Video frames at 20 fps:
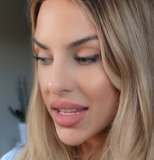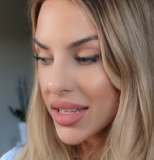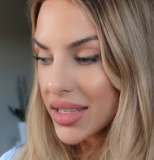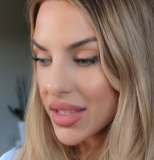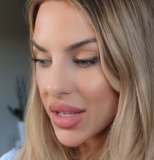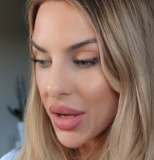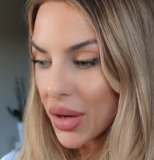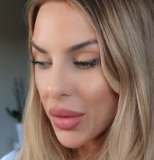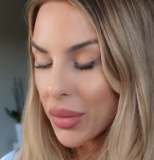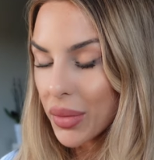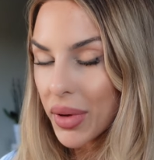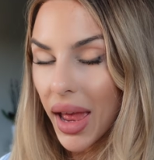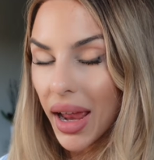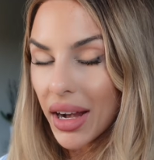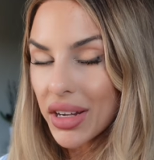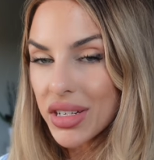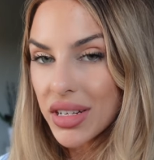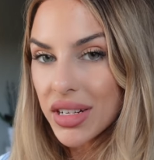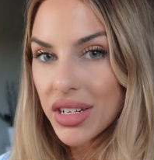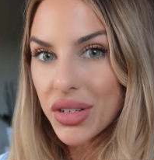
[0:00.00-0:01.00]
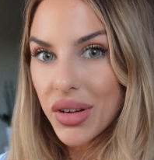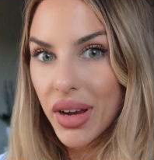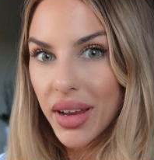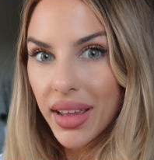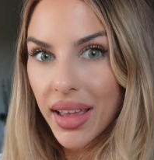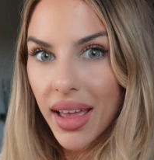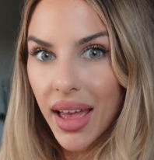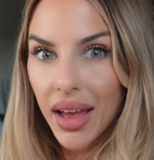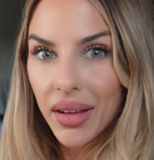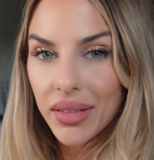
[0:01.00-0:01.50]
So we're actually
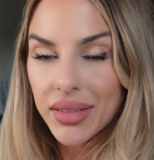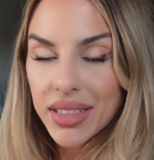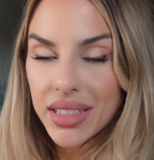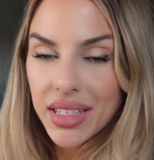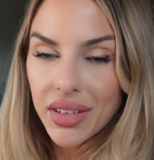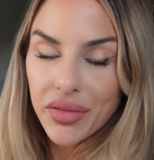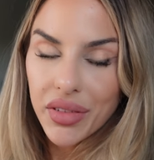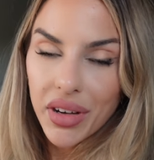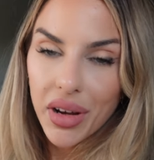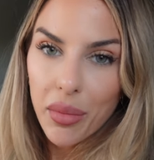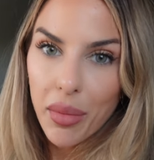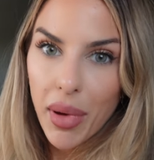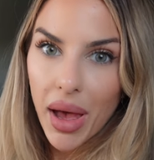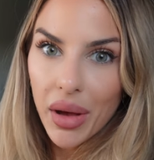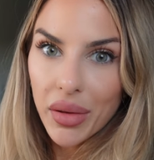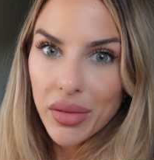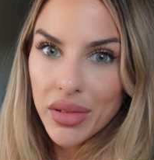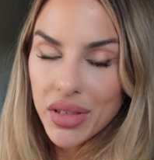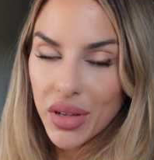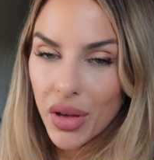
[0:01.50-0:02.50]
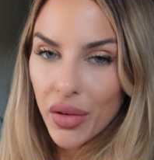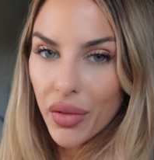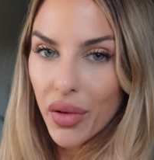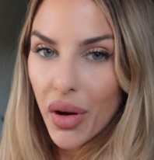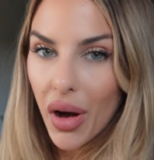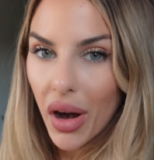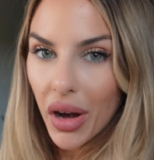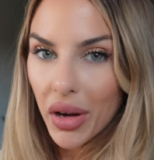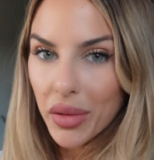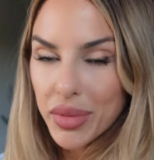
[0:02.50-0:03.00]
trying out different amounts of
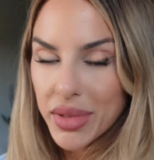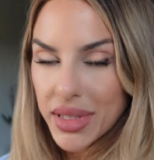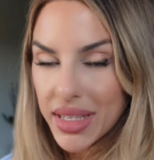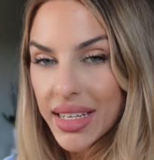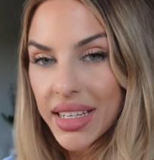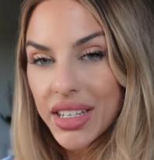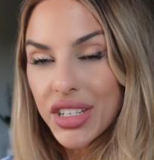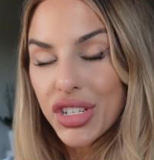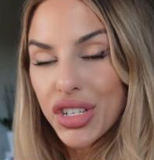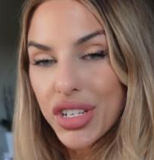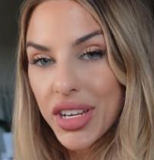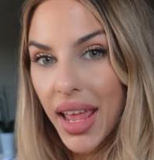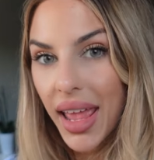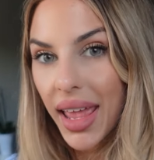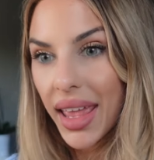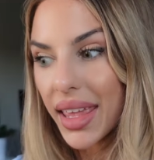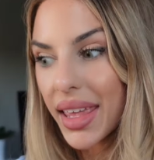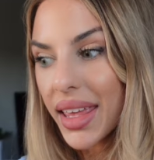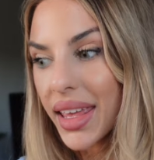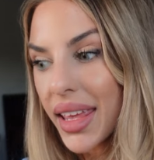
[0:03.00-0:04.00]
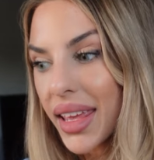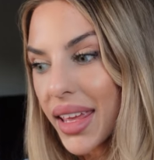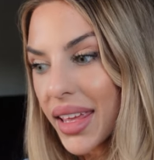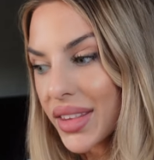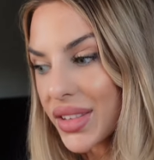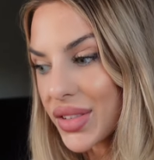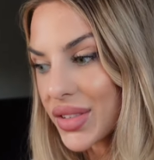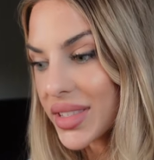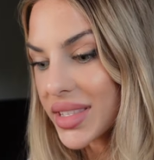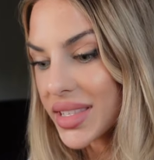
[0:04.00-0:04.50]
carbs each day
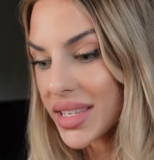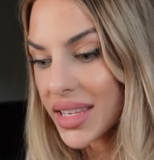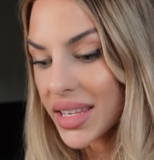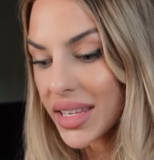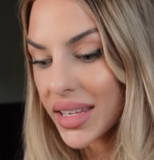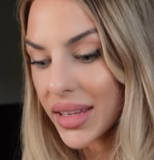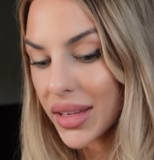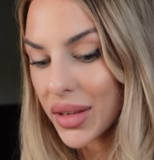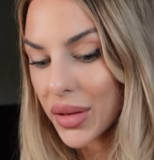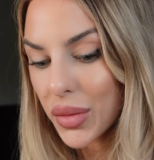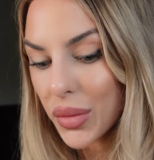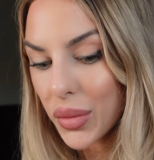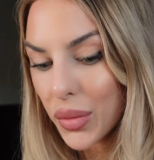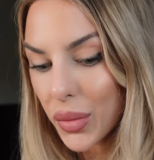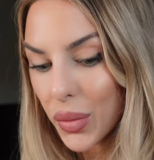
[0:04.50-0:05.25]
to see